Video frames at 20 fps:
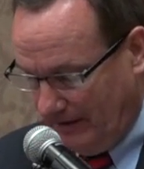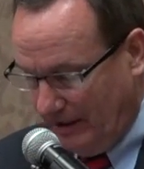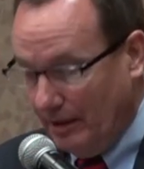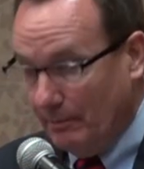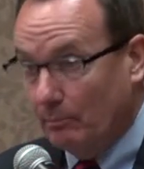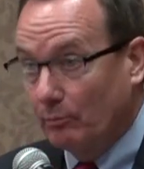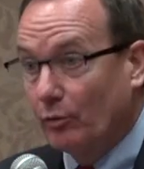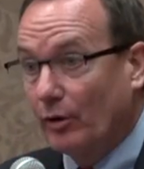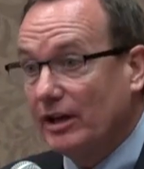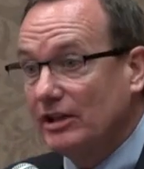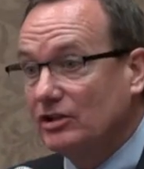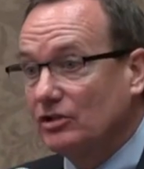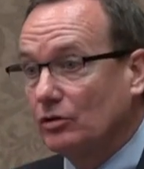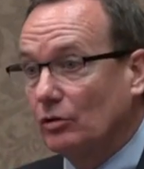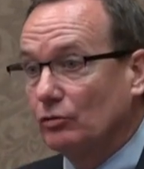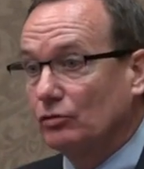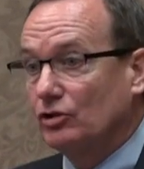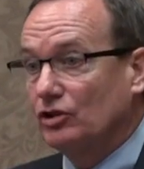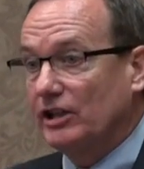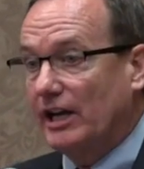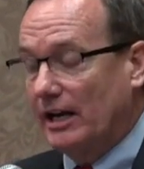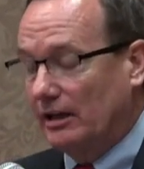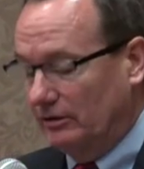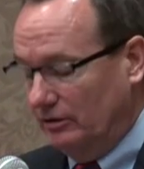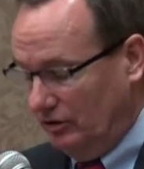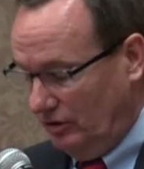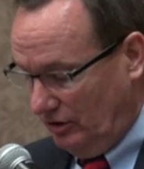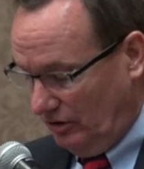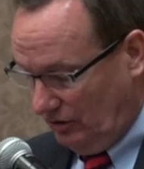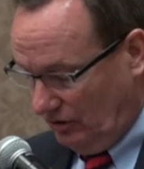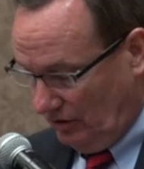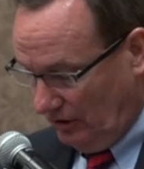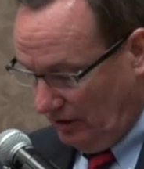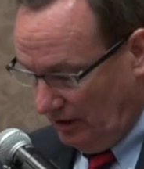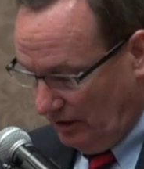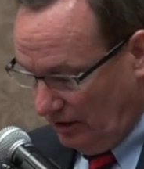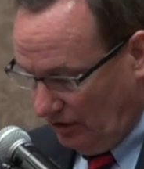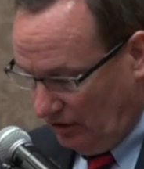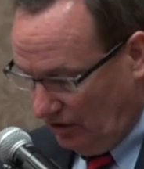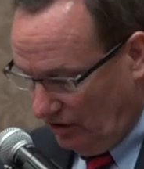Embrace those challenges,
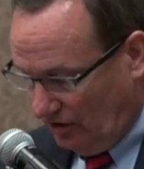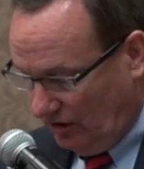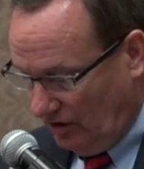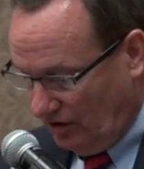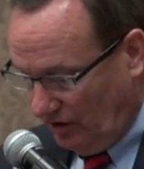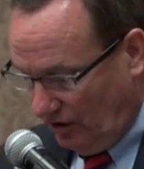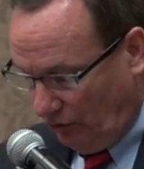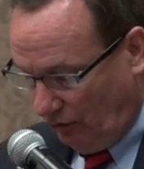just as a